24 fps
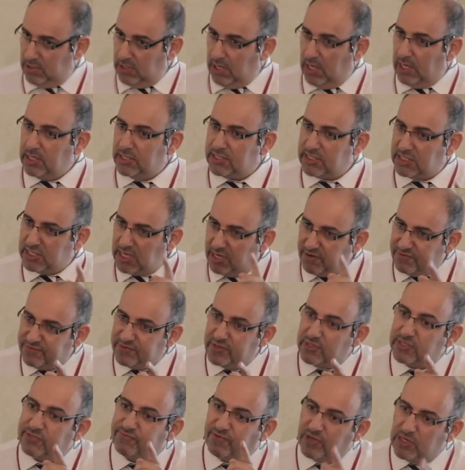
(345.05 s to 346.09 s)
And
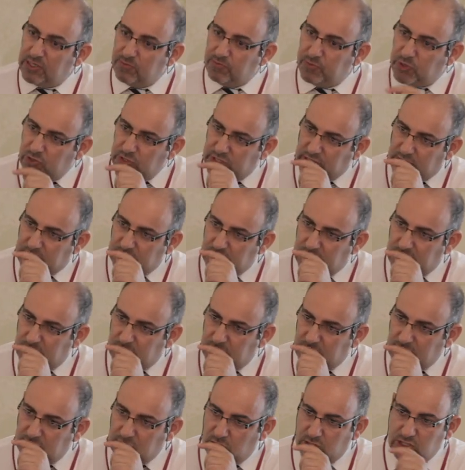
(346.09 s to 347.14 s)
safety is very important.
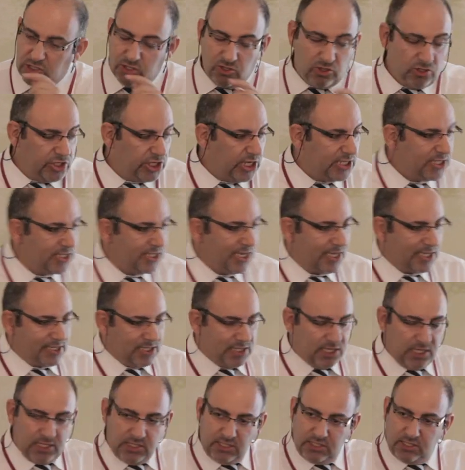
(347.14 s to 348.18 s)
So it's not just
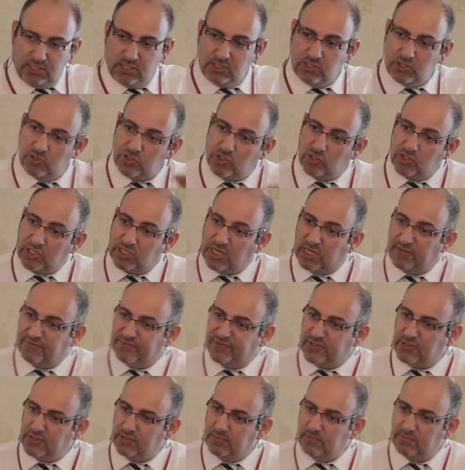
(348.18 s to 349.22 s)
success, it's also safety.